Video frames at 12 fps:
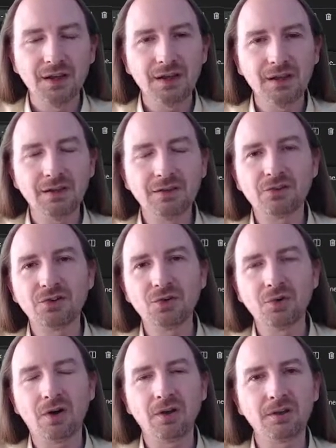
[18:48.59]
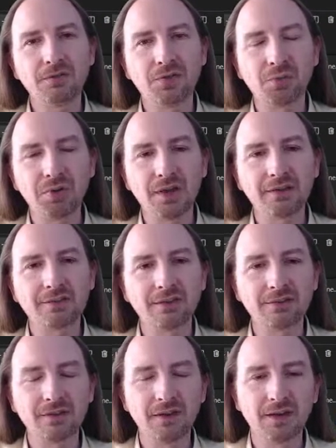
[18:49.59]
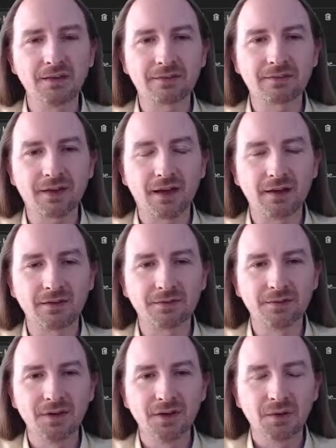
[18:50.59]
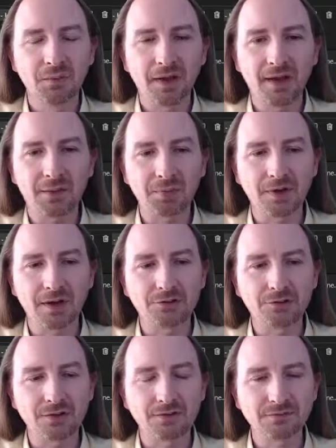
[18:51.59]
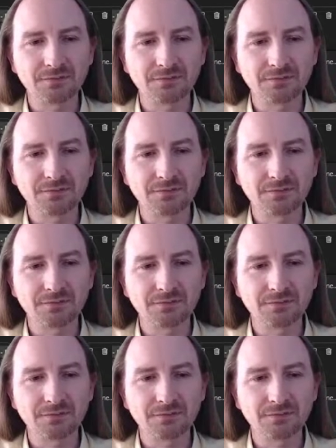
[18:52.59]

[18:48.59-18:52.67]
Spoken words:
into all of the places inside of my application.